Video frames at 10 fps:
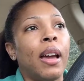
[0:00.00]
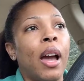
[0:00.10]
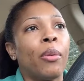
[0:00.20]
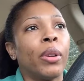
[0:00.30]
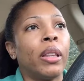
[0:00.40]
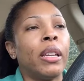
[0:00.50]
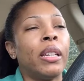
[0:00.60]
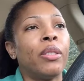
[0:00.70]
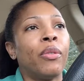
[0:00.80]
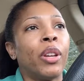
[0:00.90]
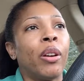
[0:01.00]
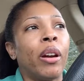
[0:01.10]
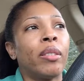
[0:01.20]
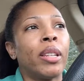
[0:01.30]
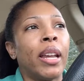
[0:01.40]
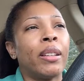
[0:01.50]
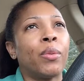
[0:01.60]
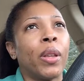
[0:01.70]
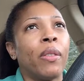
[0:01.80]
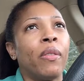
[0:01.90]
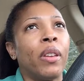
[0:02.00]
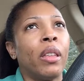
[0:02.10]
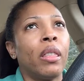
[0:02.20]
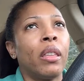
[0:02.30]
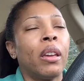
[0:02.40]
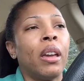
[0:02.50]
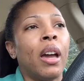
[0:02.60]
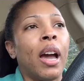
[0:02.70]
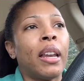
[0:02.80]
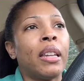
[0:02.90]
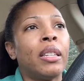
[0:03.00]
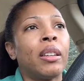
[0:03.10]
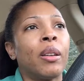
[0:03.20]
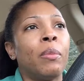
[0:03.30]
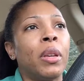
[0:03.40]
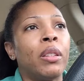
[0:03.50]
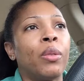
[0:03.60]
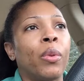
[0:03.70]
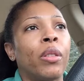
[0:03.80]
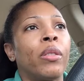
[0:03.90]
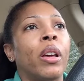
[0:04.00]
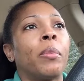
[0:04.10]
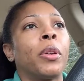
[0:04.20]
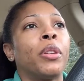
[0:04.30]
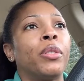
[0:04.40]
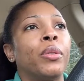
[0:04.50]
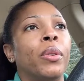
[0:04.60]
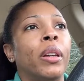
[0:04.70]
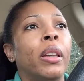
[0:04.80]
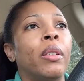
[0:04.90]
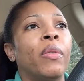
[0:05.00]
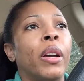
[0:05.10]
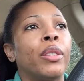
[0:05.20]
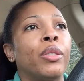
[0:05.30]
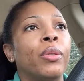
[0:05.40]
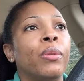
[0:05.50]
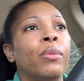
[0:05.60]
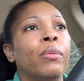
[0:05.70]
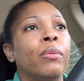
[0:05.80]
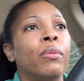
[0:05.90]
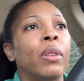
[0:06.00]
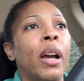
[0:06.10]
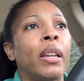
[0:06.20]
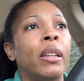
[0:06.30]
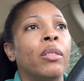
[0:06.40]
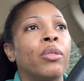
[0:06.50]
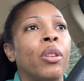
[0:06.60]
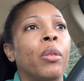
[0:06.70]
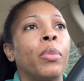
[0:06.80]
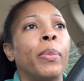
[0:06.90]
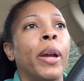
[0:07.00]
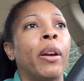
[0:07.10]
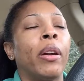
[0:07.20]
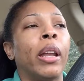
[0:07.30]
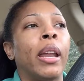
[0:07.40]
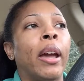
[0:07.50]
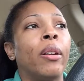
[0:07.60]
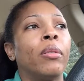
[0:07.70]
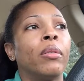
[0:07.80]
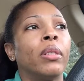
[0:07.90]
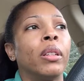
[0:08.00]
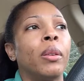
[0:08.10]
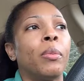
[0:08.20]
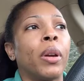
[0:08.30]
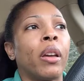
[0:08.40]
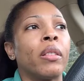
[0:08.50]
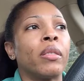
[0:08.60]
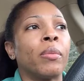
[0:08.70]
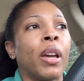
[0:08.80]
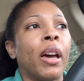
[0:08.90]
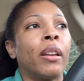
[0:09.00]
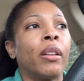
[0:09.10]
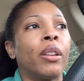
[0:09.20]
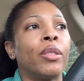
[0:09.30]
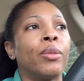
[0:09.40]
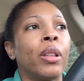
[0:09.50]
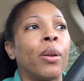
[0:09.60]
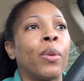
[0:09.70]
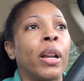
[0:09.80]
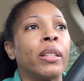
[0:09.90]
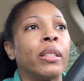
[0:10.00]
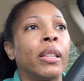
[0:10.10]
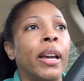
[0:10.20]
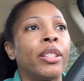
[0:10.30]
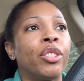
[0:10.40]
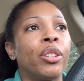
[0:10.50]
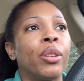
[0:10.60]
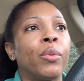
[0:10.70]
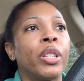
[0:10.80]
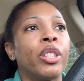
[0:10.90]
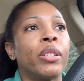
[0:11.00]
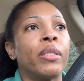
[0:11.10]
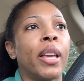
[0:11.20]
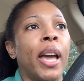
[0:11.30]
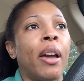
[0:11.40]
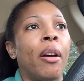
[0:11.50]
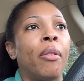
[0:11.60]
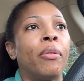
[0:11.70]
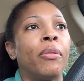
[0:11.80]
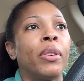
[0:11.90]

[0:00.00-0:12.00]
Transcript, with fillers: I really need to figure out today is what the fifth I need to commit to whether or not I'm gonna do it and if I do I need to start preparing now because I'm kind of gonna do like what I did last year which is have